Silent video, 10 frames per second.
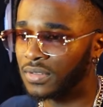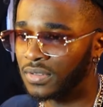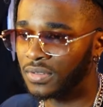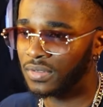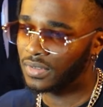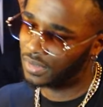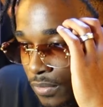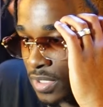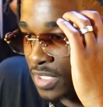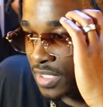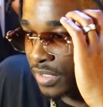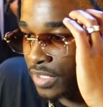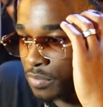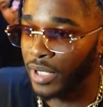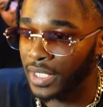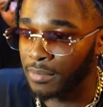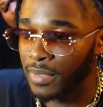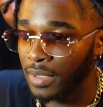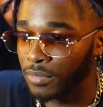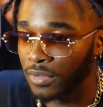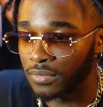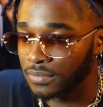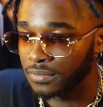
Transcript: he's cooking, he's cooking. What's the series? Breaking Bad, bro.